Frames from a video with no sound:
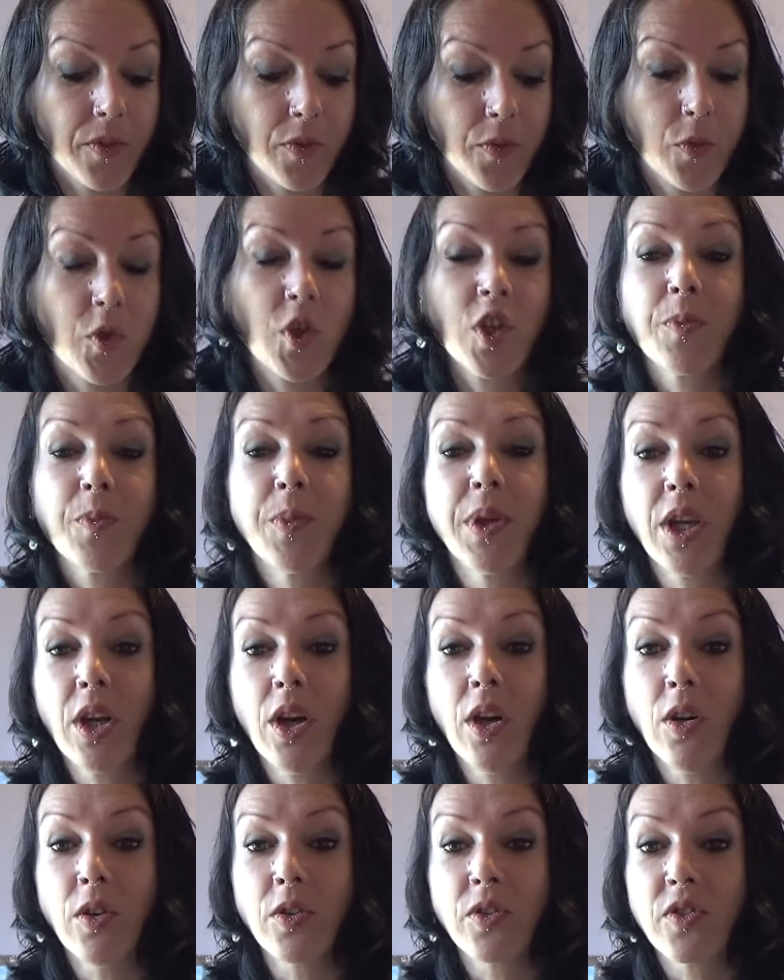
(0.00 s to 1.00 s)
Just
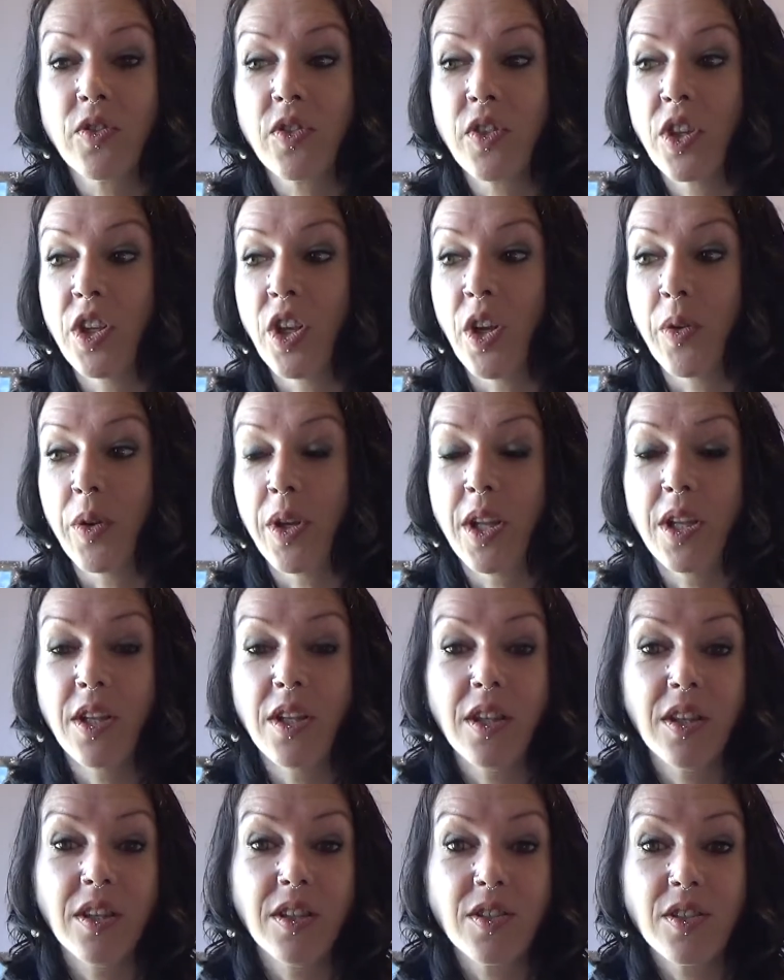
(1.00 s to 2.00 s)
because, you know,
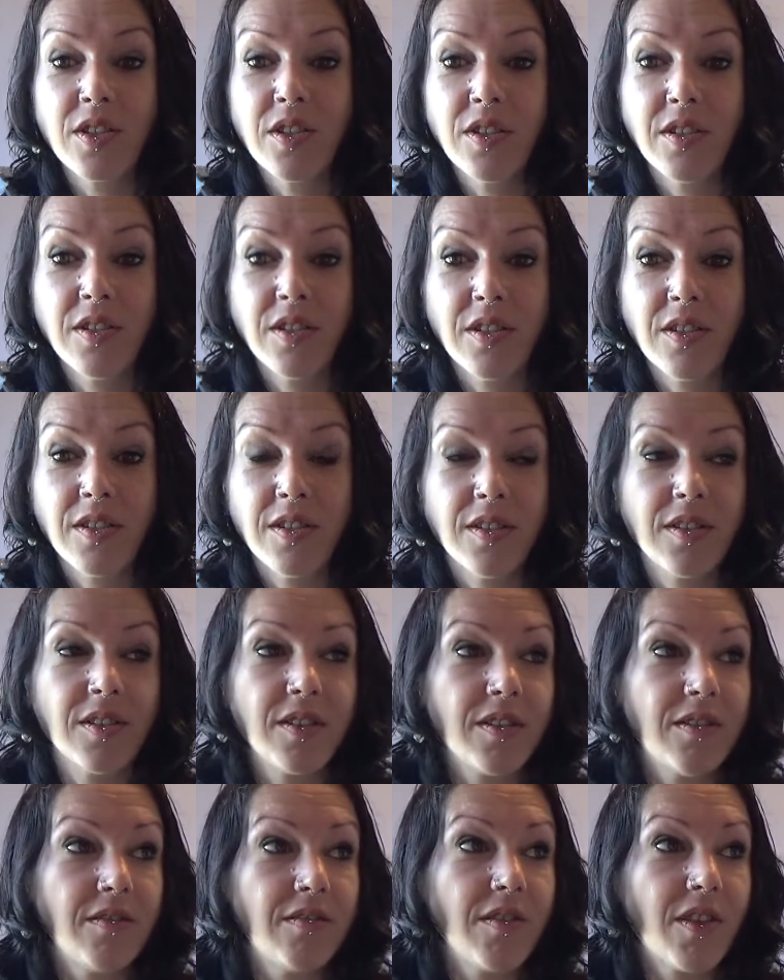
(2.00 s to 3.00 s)

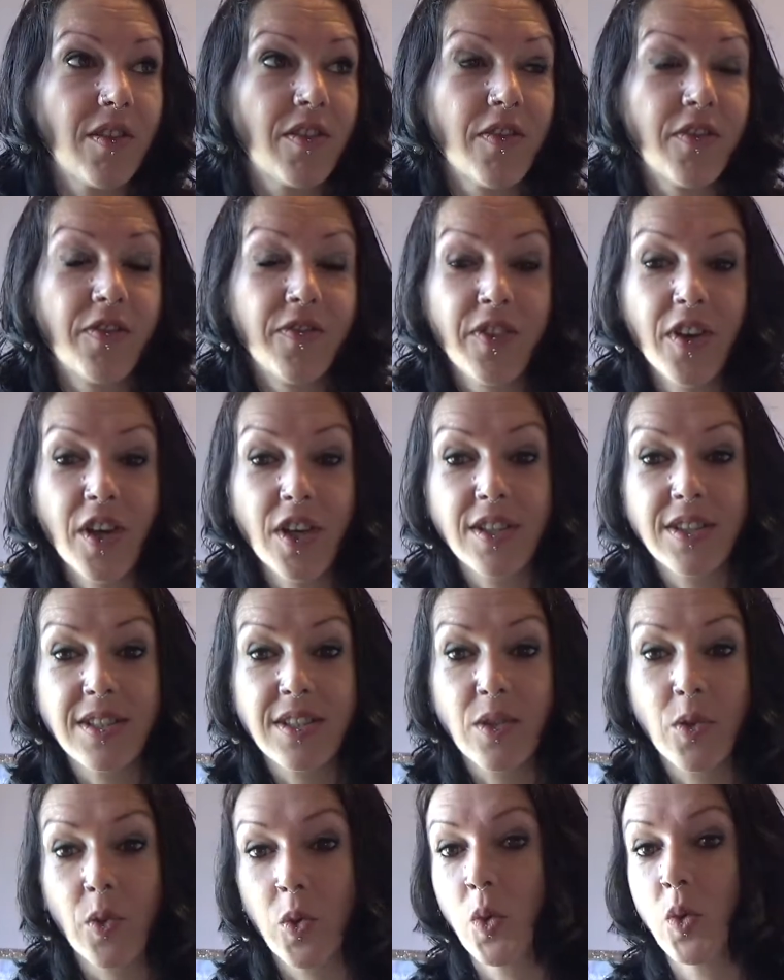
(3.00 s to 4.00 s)
the first
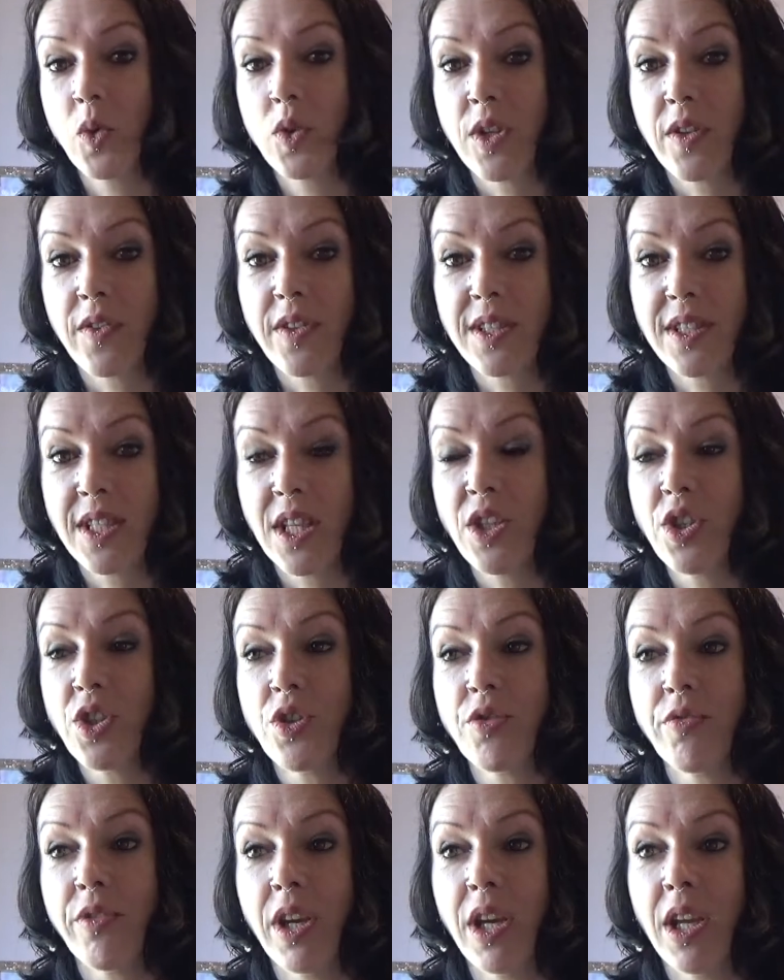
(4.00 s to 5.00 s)
quarter of the
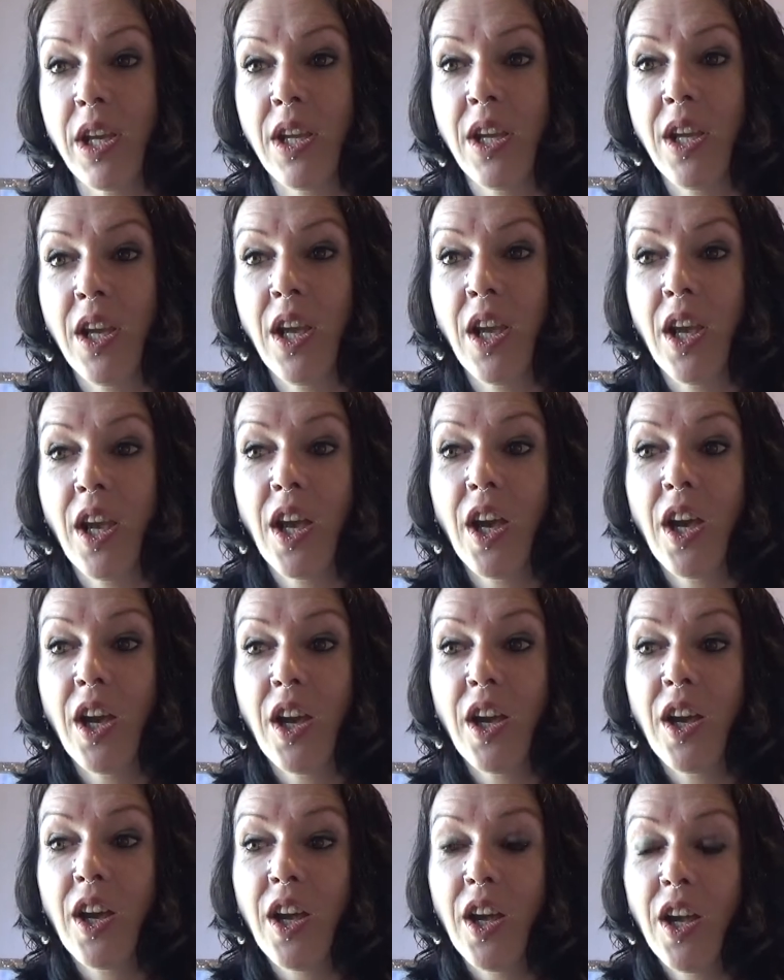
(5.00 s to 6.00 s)
century,
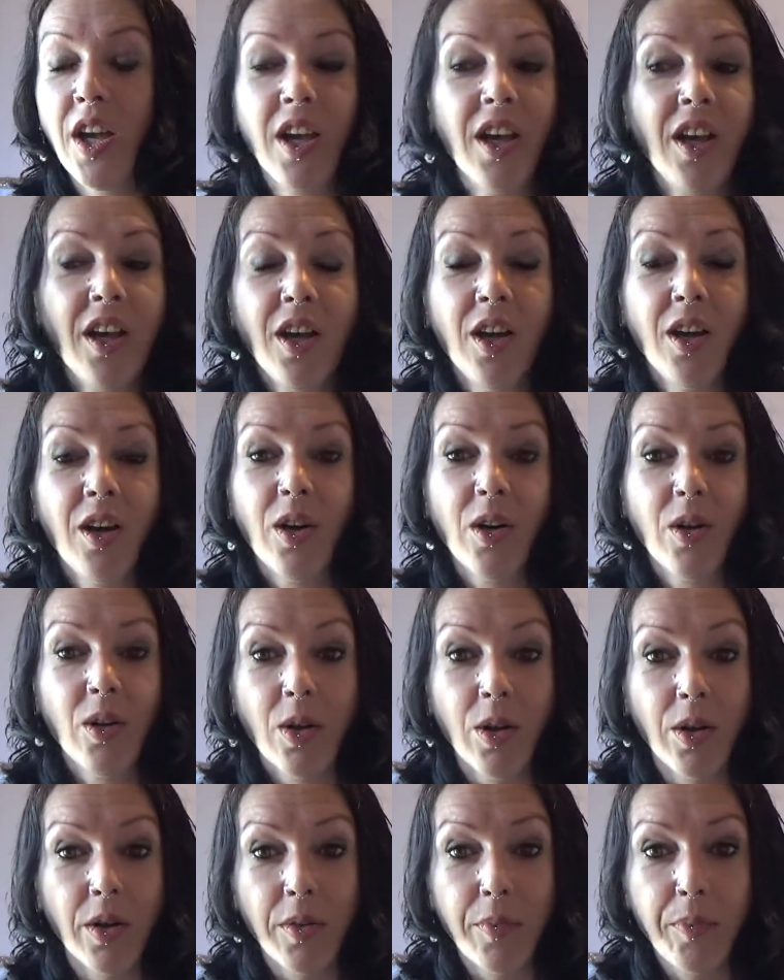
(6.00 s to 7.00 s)

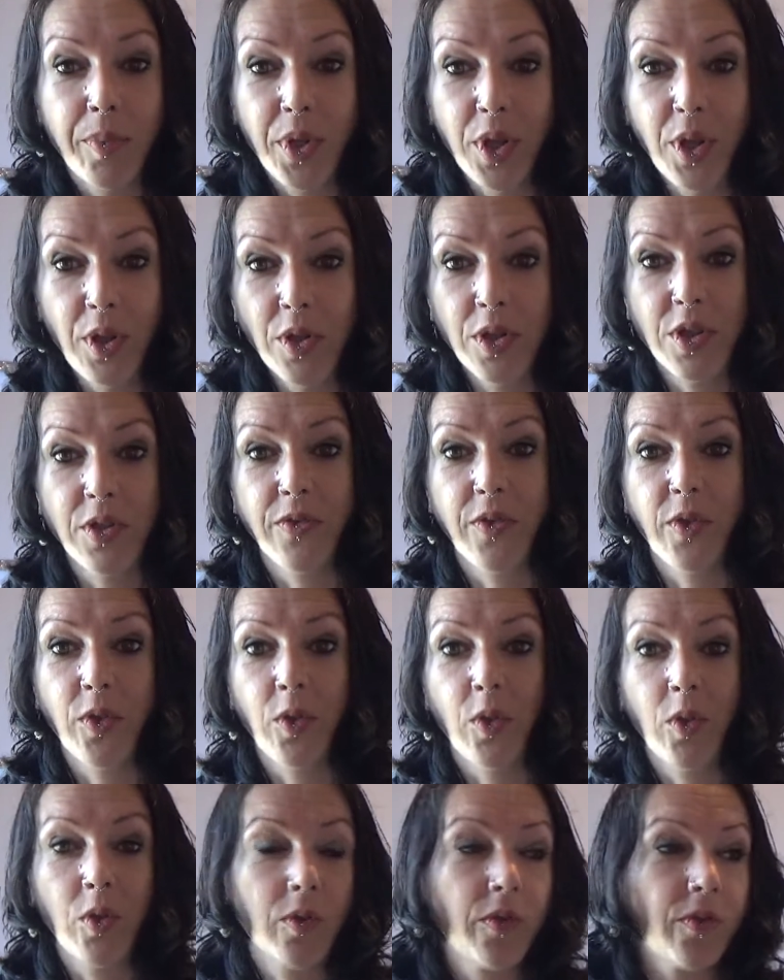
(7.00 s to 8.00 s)
oh,
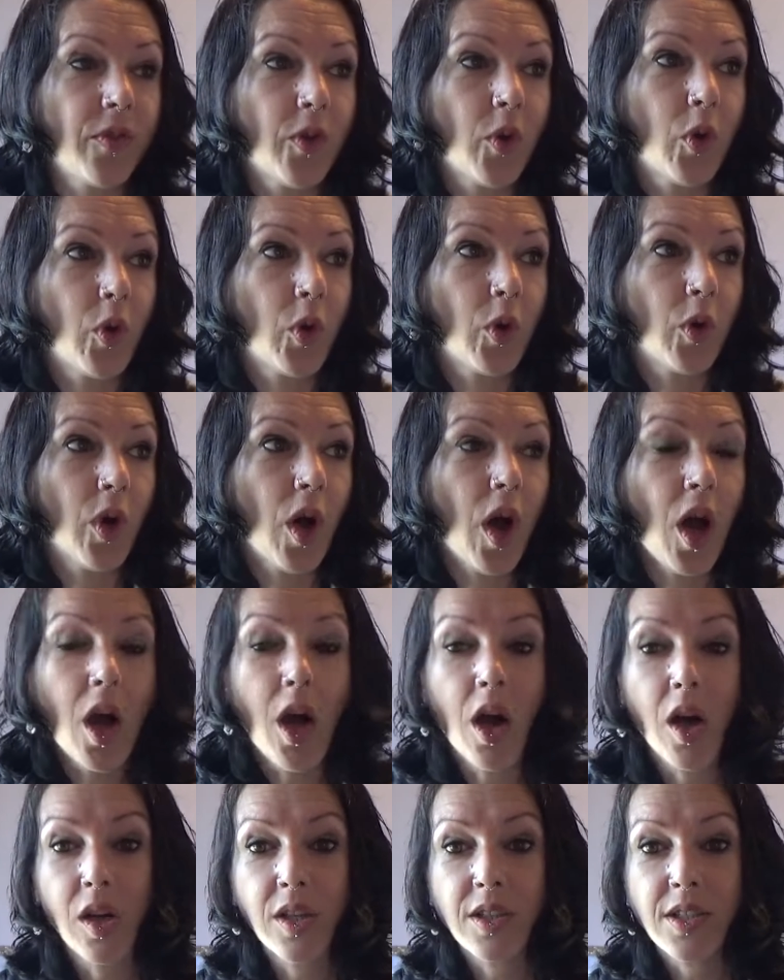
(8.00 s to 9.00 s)
beautiful for
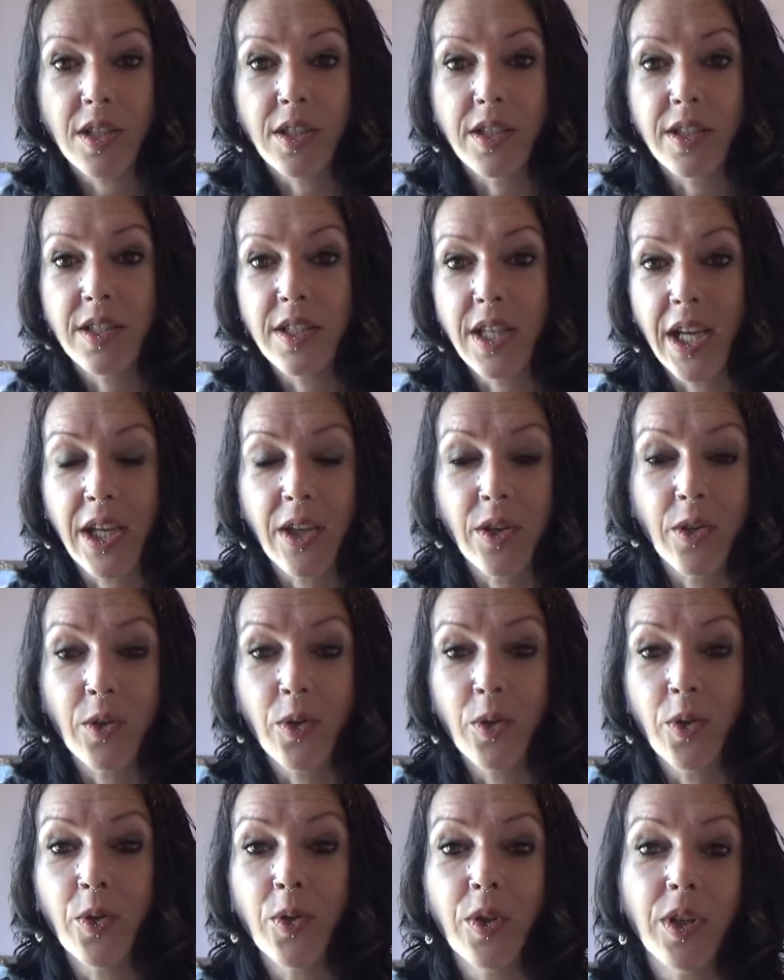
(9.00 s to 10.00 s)
art and
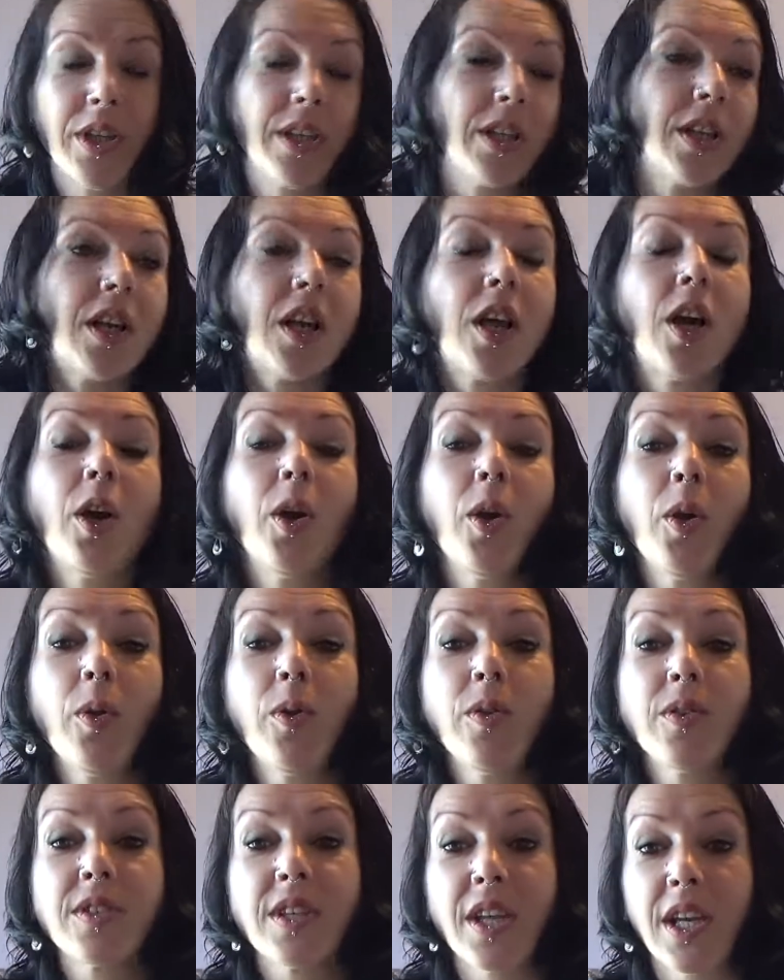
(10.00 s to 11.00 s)
decor and
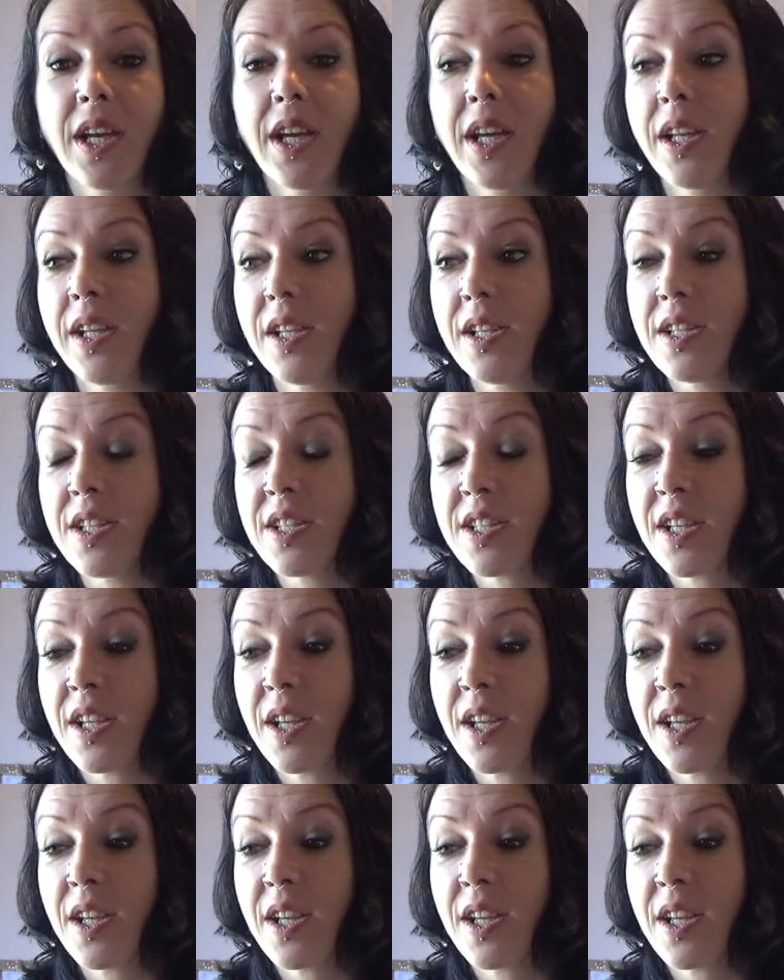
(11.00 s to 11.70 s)
clothes and,